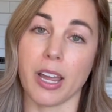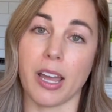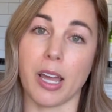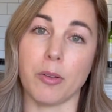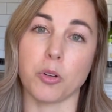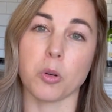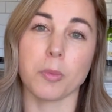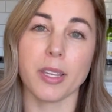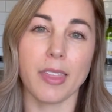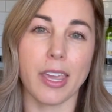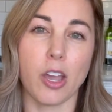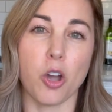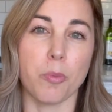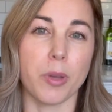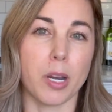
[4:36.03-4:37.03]
Normally they
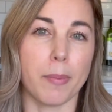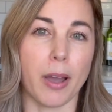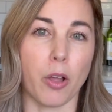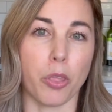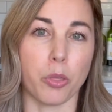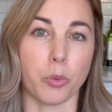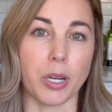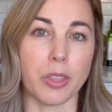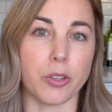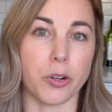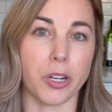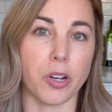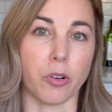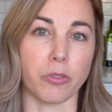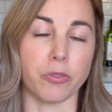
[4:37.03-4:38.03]
open about
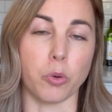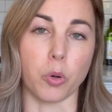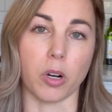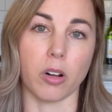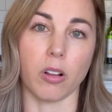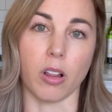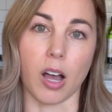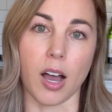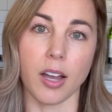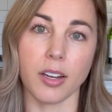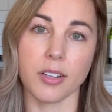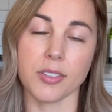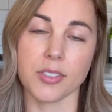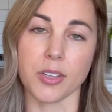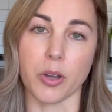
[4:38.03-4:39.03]
3:30 or 4 o'clock,
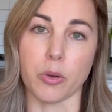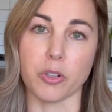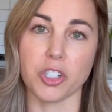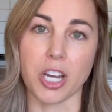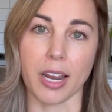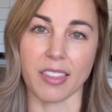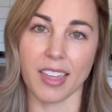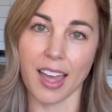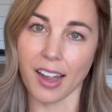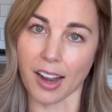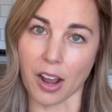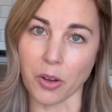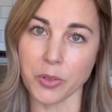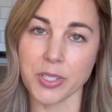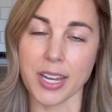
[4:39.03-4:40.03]
so check that
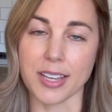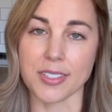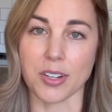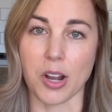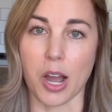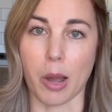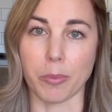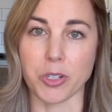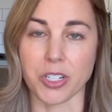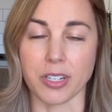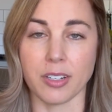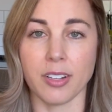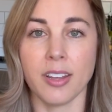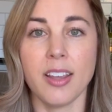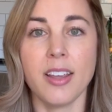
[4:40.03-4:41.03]
out as an
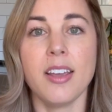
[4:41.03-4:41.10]
option.